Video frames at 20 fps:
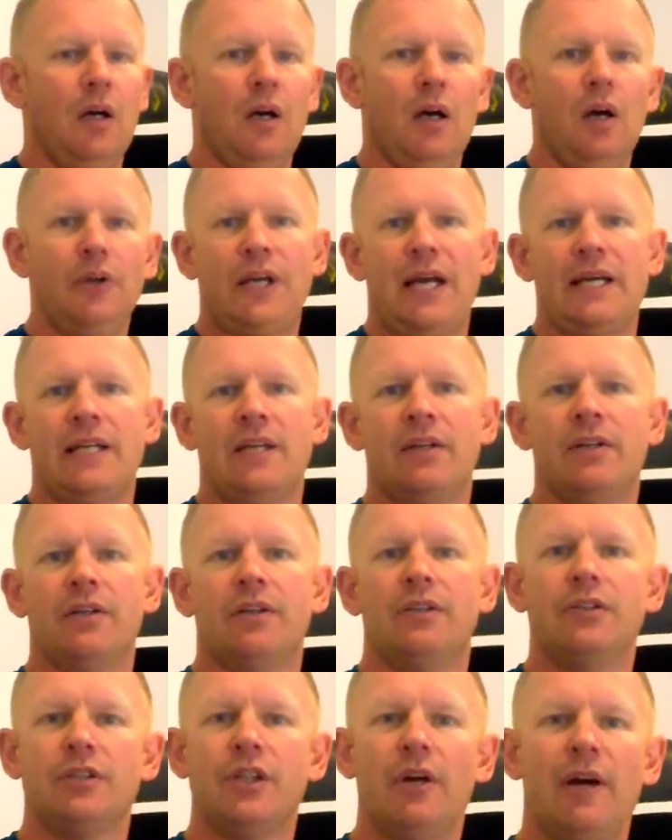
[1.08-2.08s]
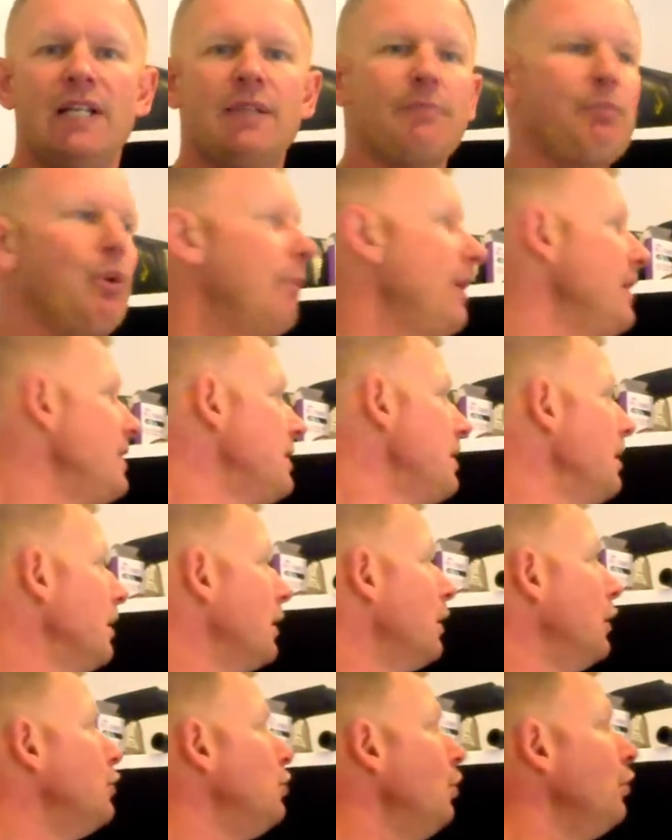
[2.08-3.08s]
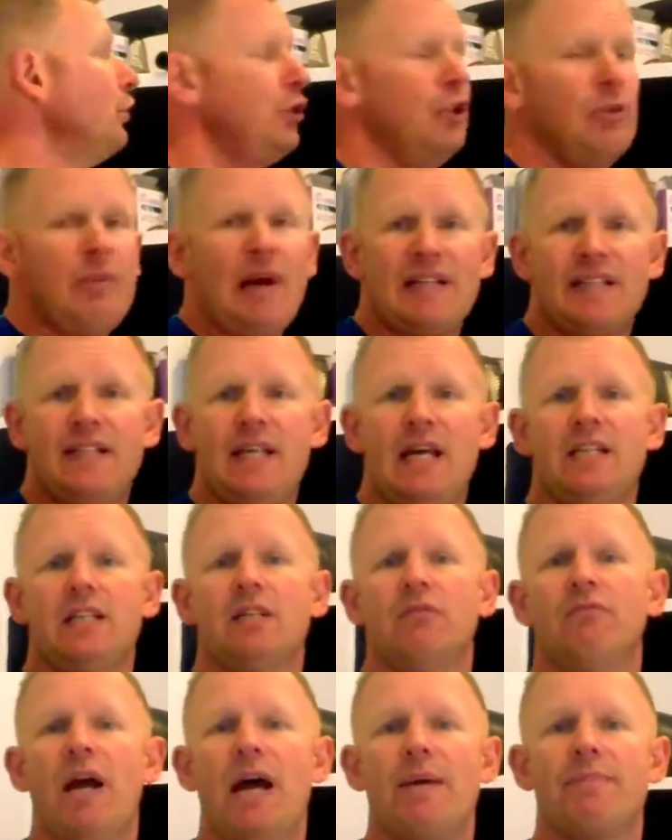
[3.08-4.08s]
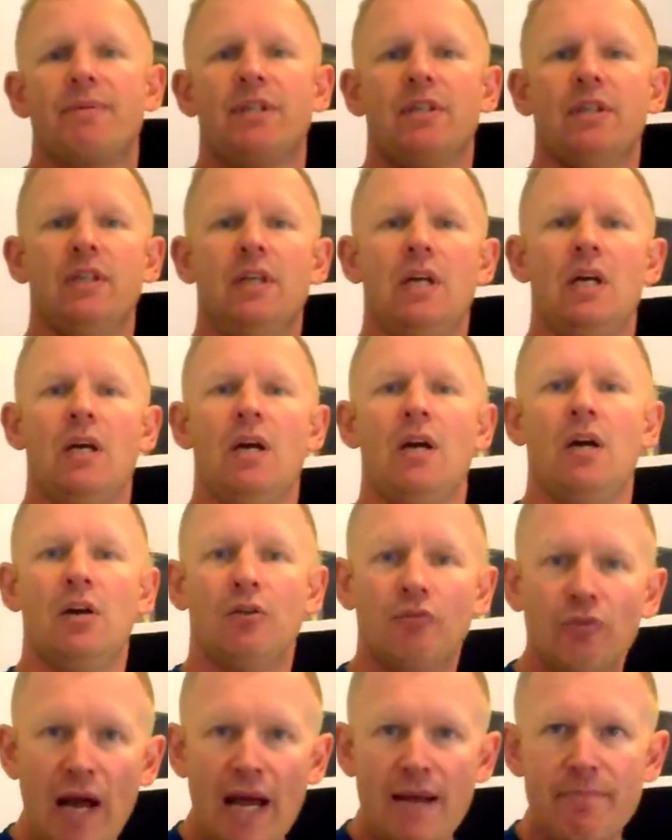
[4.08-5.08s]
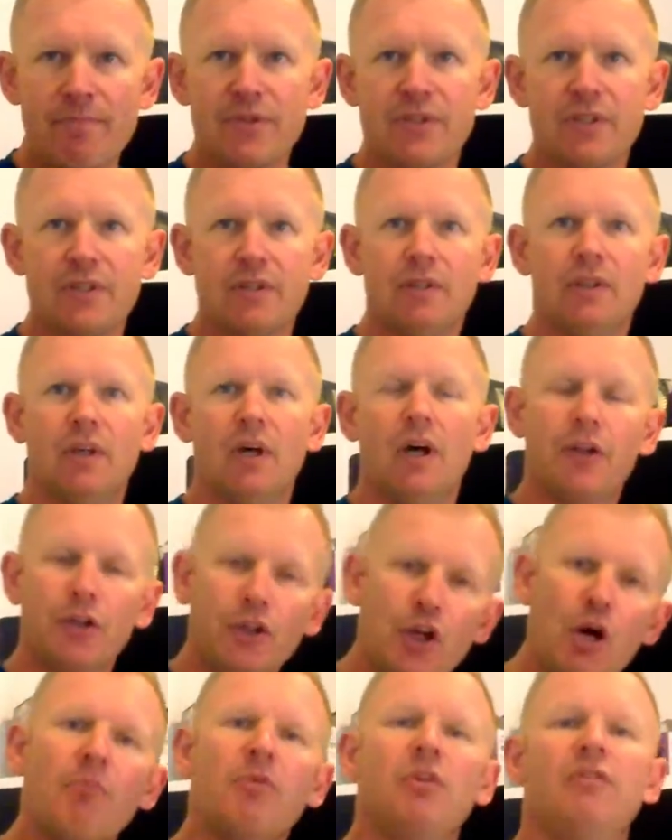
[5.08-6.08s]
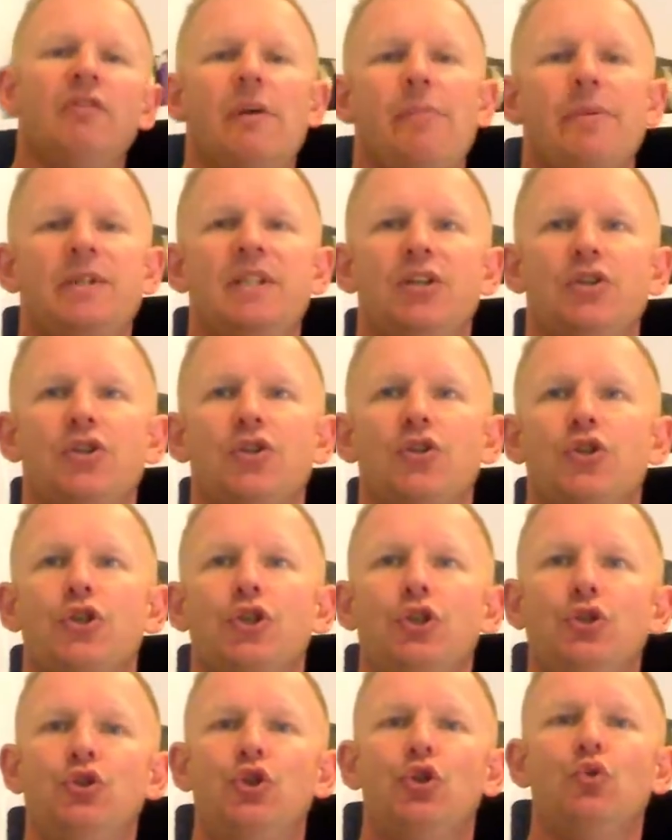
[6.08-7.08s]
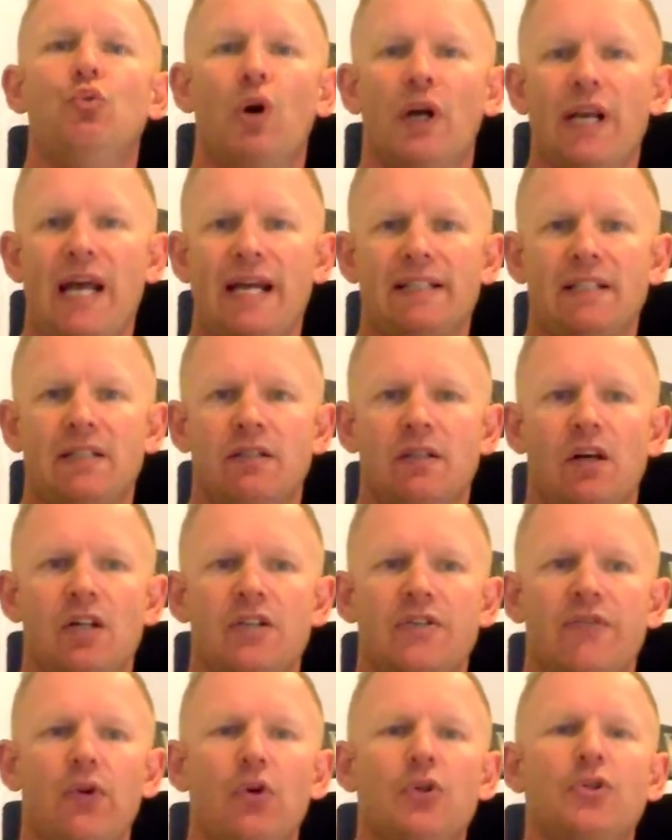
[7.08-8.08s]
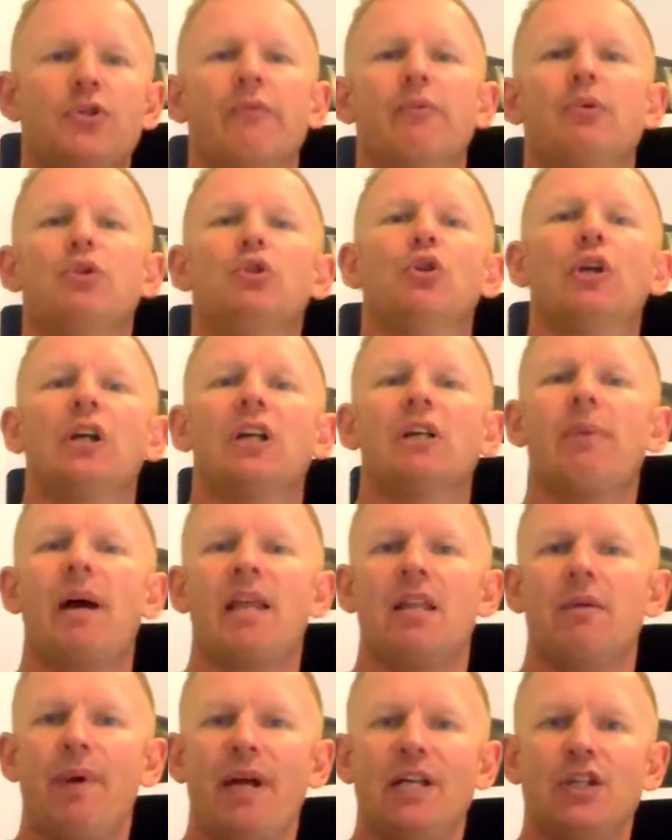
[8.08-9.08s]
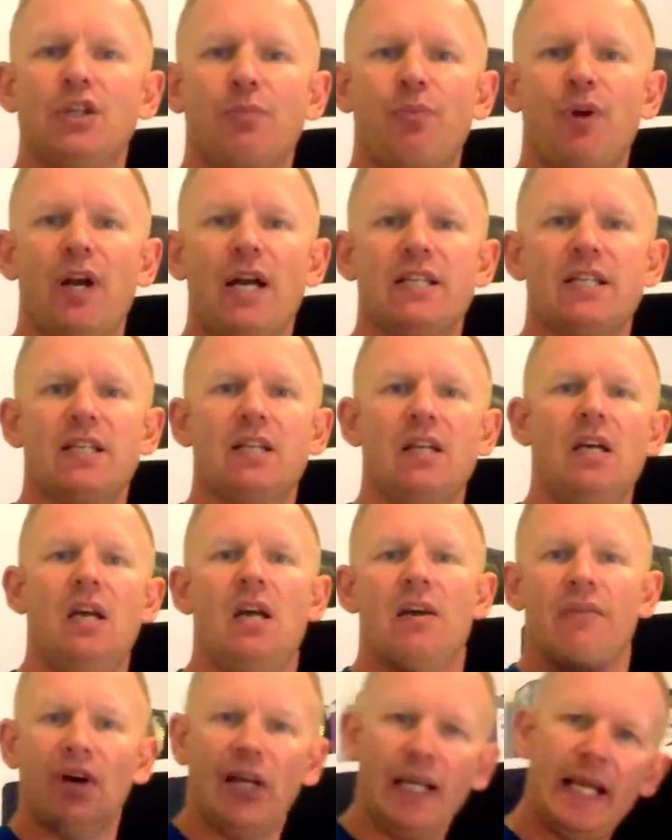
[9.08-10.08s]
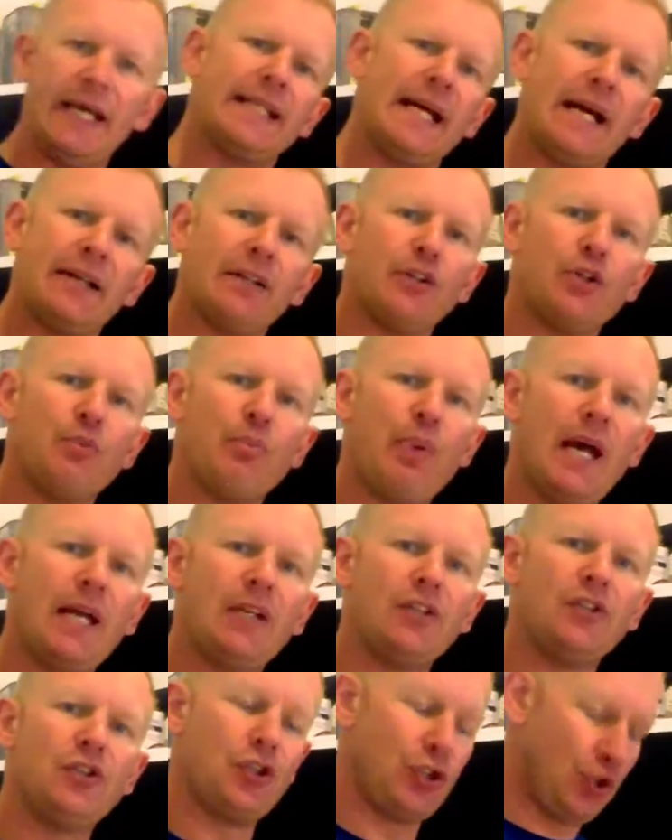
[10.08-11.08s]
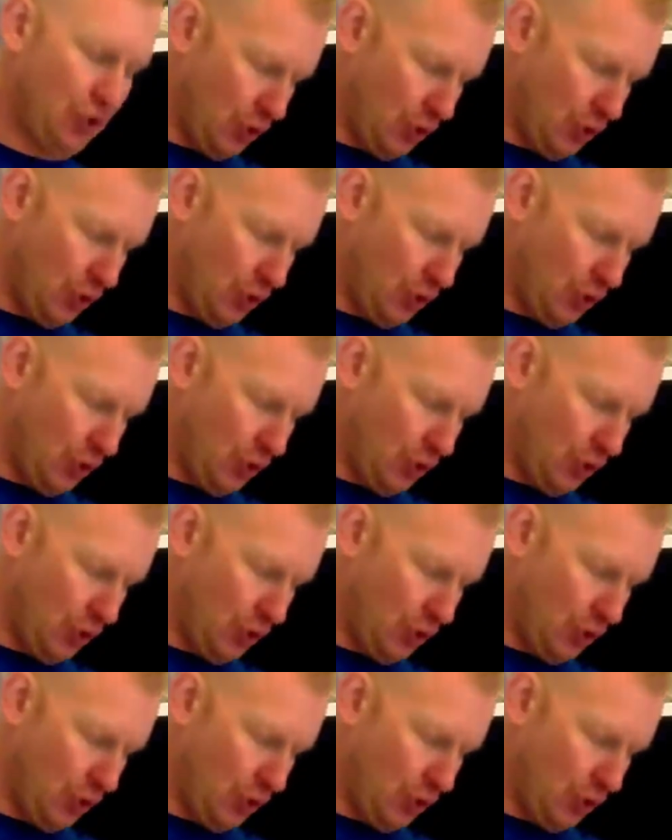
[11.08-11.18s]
Okay, so as promised, I'm going to talk to you about sets and reps. Reps are the number of repetitions that you do one exercise. Of course, if we're talking about the bench press, if I lay down on the bench,